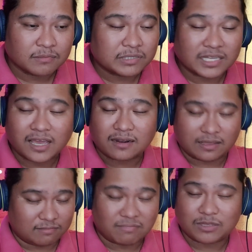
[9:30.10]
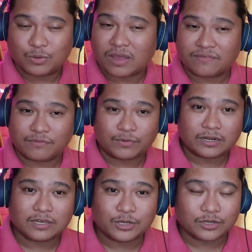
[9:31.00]
But then again, we do have
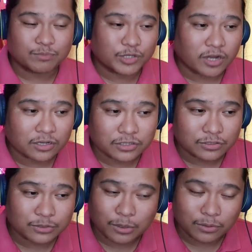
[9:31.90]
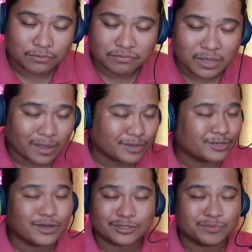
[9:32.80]
really good production, so I
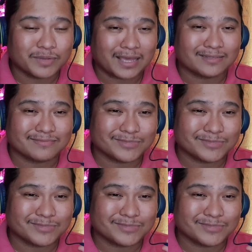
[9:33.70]
cannot complain.